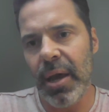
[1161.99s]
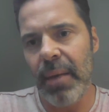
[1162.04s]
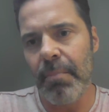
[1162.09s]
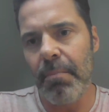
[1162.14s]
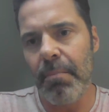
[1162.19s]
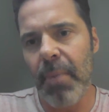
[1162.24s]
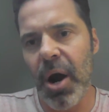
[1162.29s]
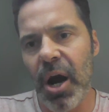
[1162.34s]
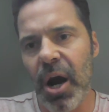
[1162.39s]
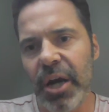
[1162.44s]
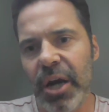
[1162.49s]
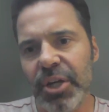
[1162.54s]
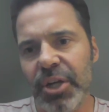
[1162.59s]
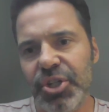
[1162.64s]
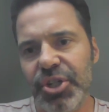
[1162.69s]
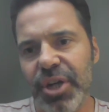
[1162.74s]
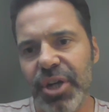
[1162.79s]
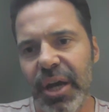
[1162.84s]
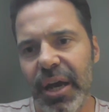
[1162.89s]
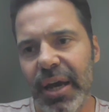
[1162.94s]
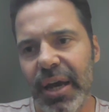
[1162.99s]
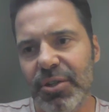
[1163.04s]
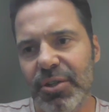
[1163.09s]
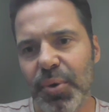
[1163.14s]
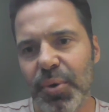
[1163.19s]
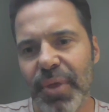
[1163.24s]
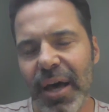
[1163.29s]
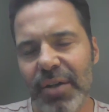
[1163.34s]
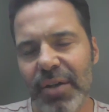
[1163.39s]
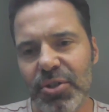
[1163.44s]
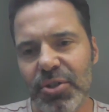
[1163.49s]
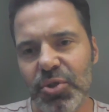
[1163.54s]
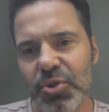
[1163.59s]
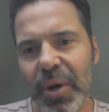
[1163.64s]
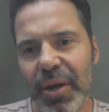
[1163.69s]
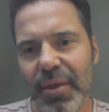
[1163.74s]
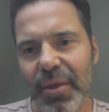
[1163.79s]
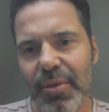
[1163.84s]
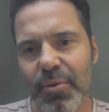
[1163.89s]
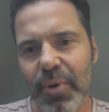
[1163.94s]
March
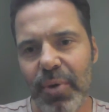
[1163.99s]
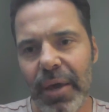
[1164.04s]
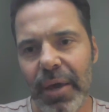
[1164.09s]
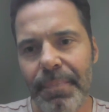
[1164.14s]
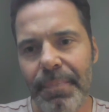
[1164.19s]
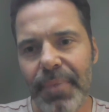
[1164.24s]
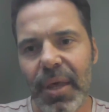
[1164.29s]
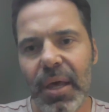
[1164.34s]
2023.